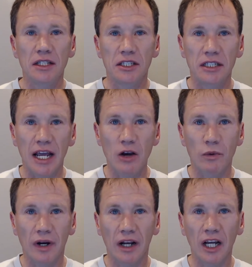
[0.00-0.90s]
Today
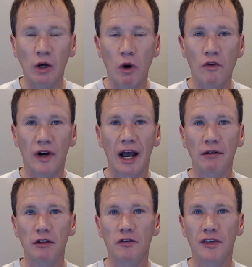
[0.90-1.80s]
we're going to go over how
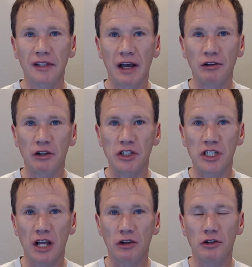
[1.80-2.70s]
to fill out your
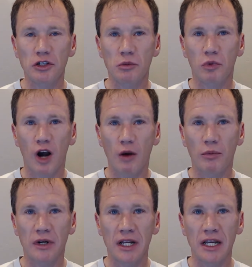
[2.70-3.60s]
seller's
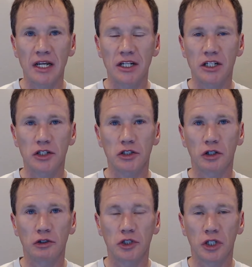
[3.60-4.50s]
property
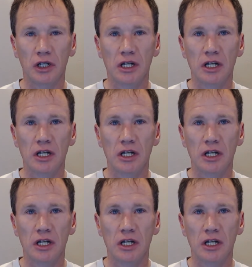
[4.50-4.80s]
disclosure.